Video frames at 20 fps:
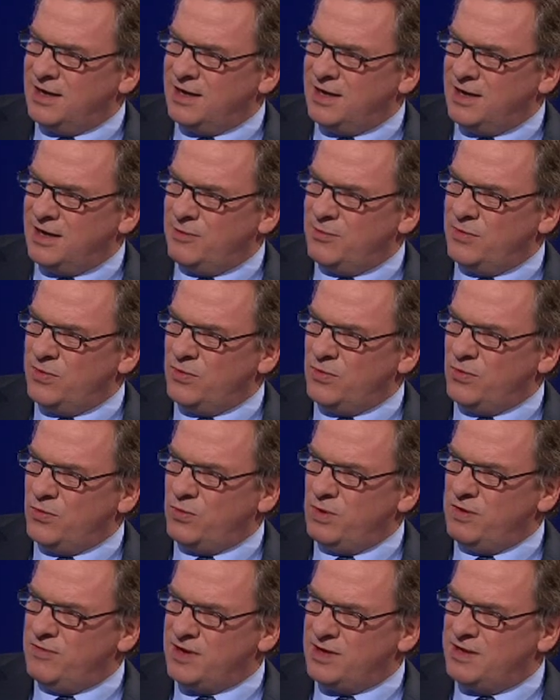Um,
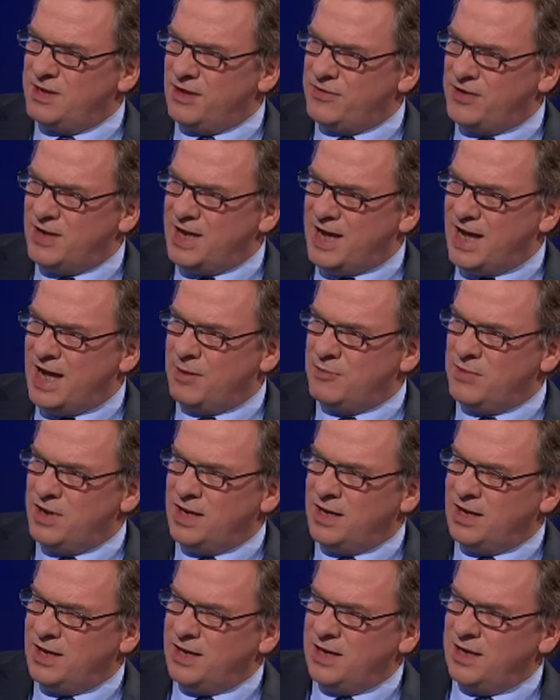we've had nothing
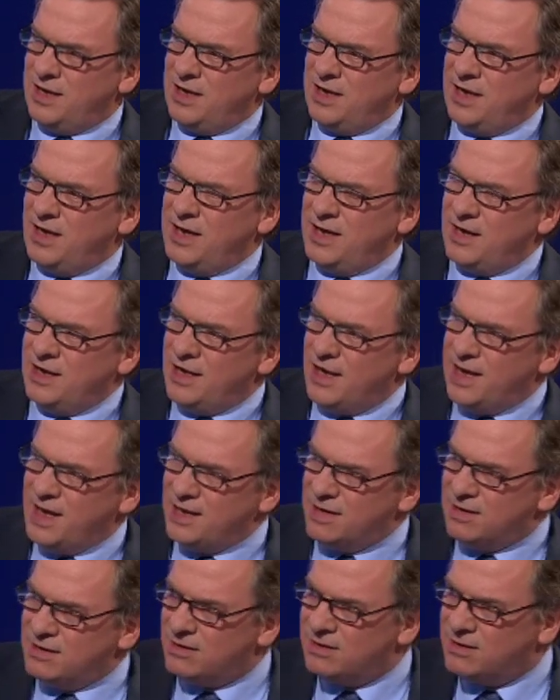happening in,
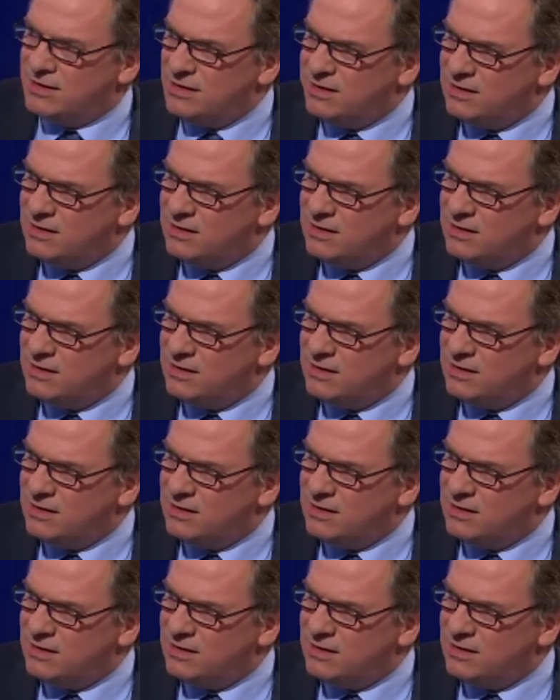in,